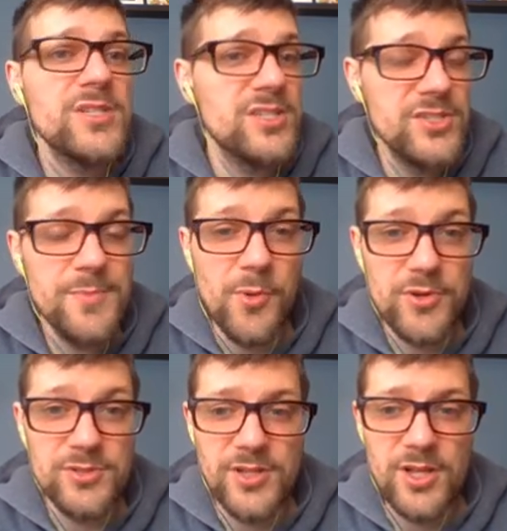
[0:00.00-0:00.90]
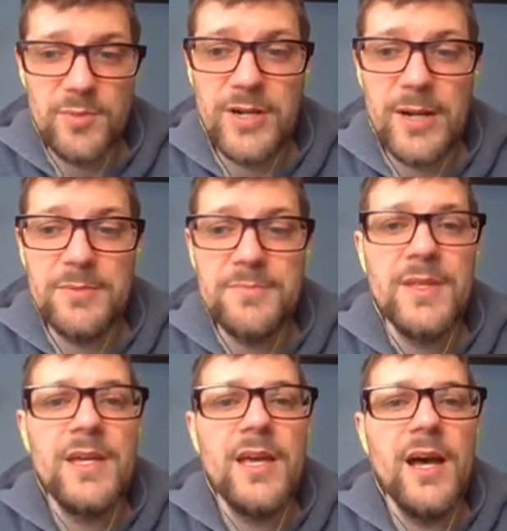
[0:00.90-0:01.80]
This is a Boyle's law problem.
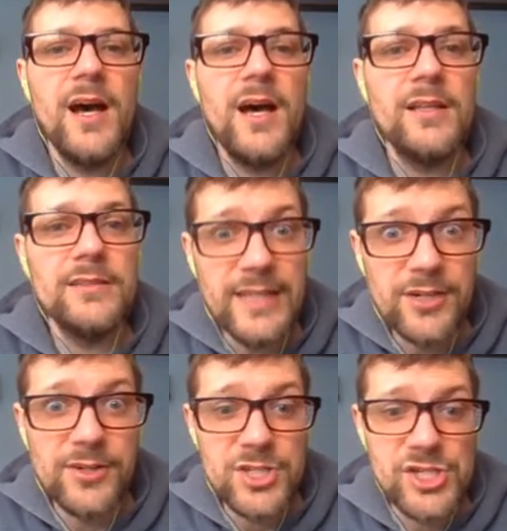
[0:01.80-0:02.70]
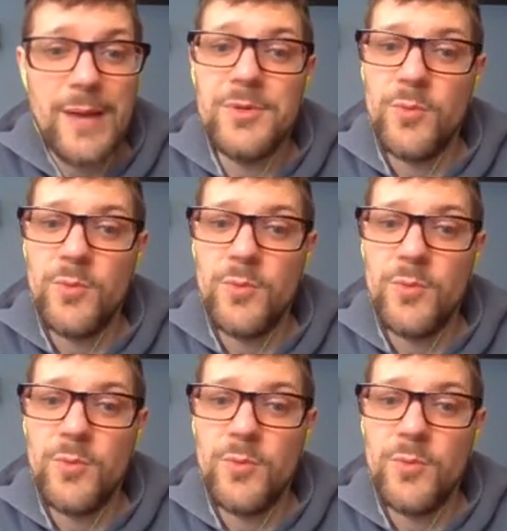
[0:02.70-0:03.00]
Later in the chapter,